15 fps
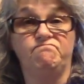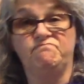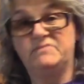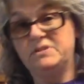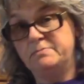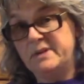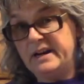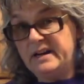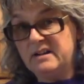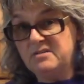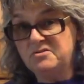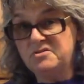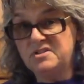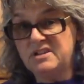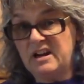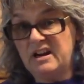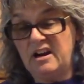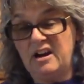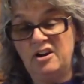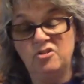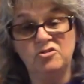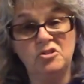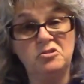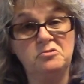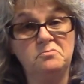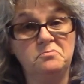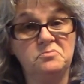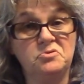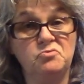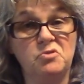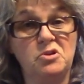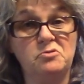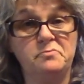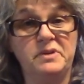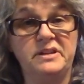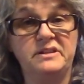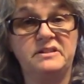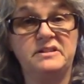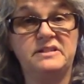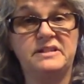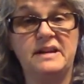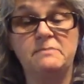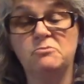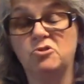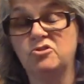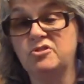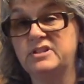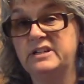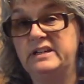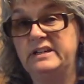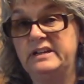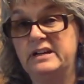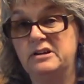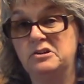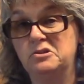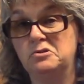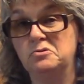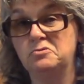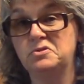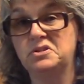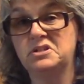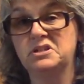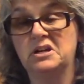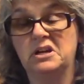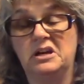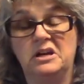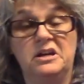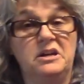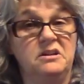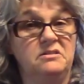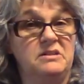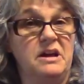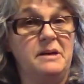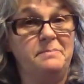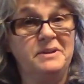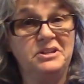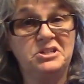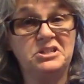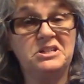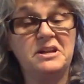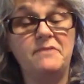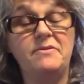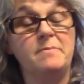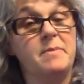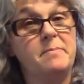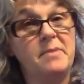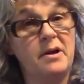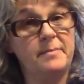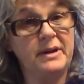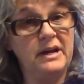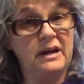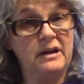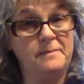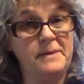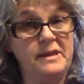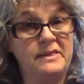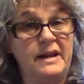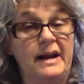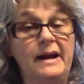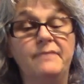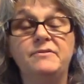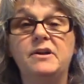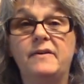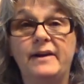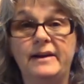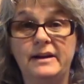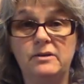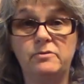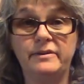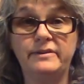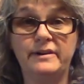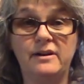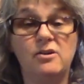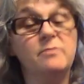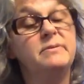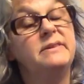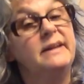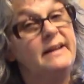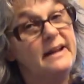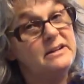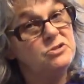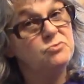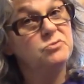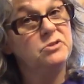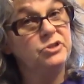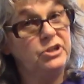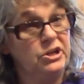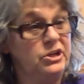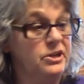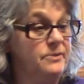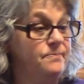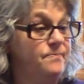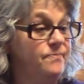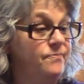tomatoes, heirlooms, Romas, San Marzinos, a bunch of stuff that my mama gave me that I have no idea what they are, but they taste really good.